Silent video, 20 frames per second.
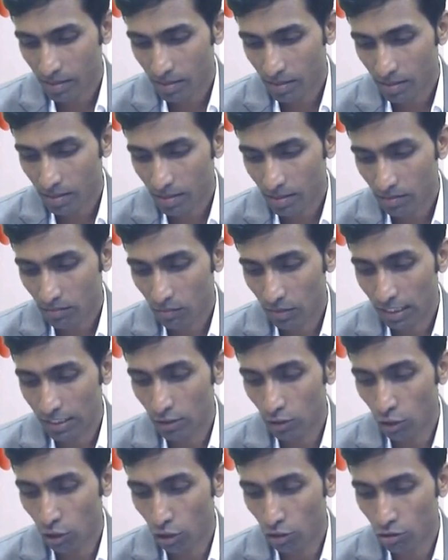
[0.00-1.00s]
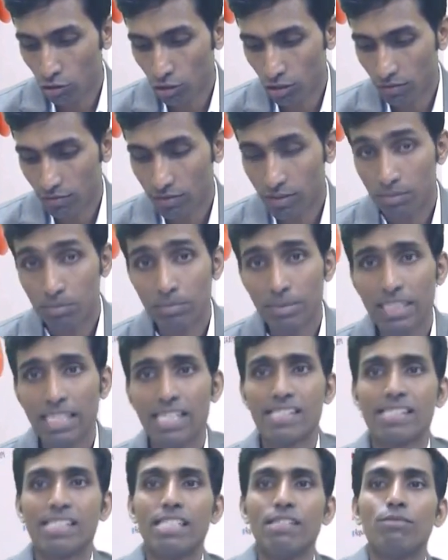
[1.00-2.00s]
One lot of
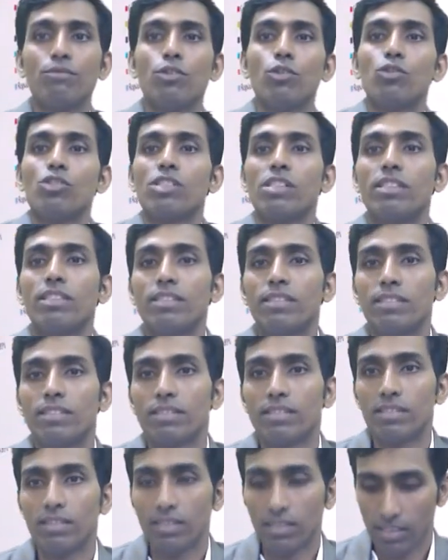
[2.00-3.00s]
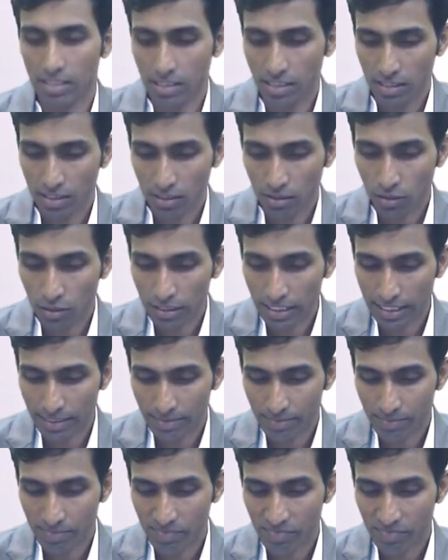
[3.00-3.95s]
BSc future. Okay.